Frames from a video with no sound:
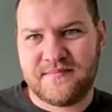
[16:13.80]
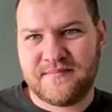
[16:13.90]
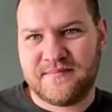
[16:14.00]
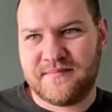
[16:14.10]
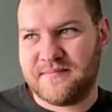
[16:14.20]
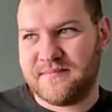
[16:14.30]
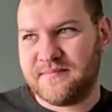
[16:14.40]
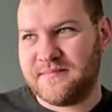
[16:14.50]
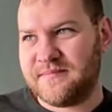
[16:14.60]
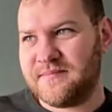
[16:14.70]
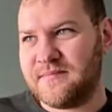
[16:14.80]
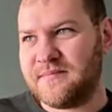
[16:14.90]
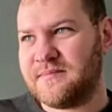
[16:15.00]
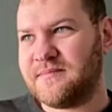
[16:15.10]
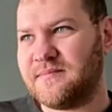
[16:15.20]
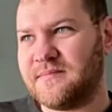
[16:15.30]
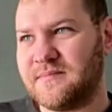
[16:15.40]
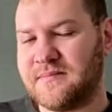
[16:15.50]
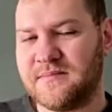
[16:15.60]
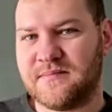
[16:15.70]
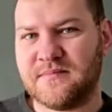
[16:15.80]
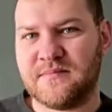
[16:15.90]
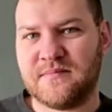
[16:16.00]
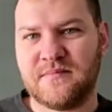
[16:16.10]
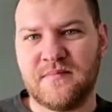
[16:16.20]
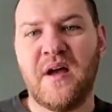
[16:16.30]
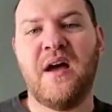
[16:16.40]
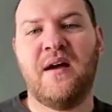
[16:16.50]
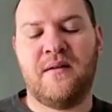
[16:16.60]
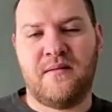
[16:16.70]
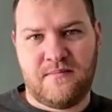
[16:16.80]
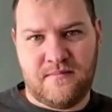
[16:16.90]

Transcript: This person isn't speaking.